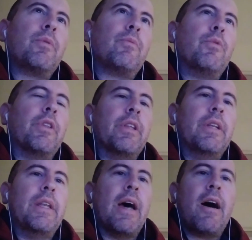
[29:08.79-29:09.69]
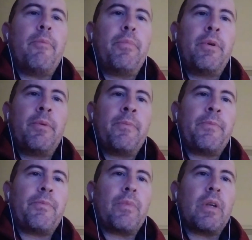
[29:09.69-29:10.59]
NAP,
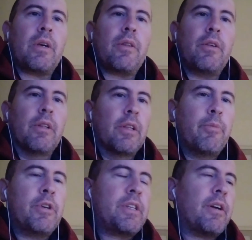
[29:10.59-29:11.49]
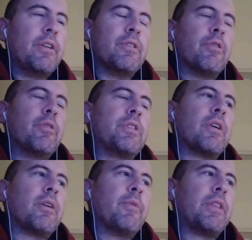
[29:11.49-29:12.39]
the libertarians are always
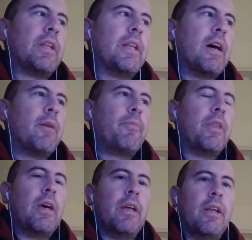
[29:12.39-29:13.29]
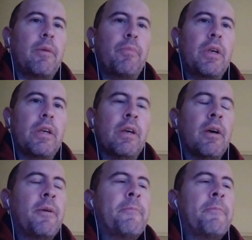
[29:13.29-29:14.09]
talking about the NAP, the NAP,